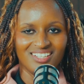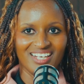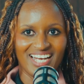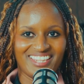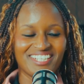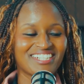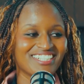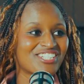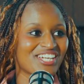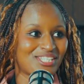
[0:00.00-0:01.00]
I think
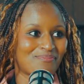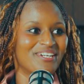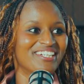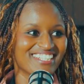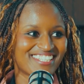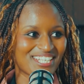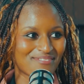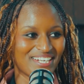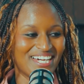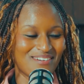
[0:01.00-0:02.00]
each experience has
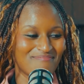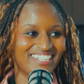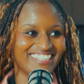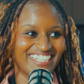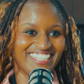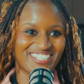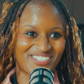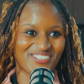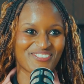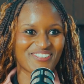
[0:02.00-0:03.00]
been humbling in its
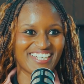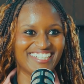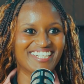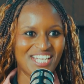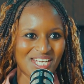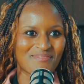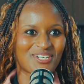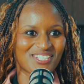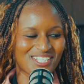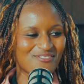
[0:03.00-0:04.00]
own way
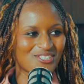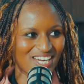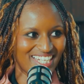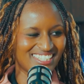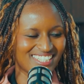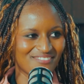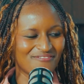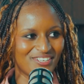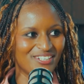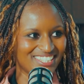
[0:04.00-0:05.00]
because I've tried
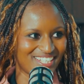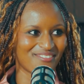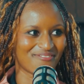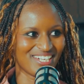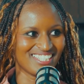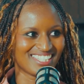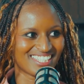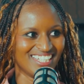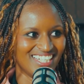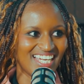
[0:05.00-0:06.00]
very different
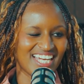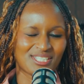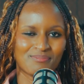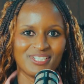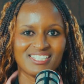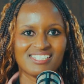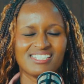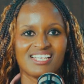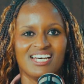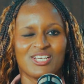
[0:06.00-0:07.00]

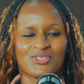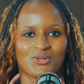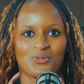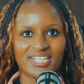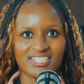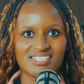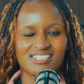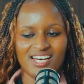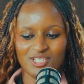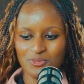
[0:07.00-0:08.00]
experiences. So we can
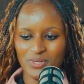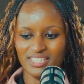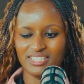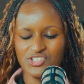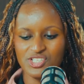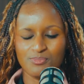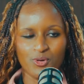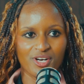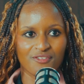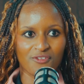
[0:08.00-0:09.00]
start with just
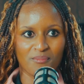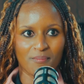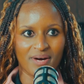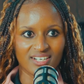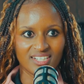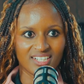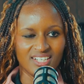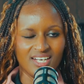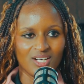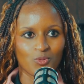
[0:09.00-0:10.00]
borrowing from a bank
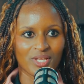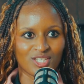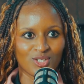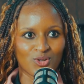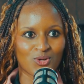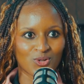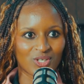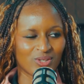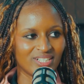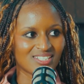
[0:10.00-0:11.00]
with no
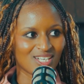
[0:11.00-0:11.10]
credit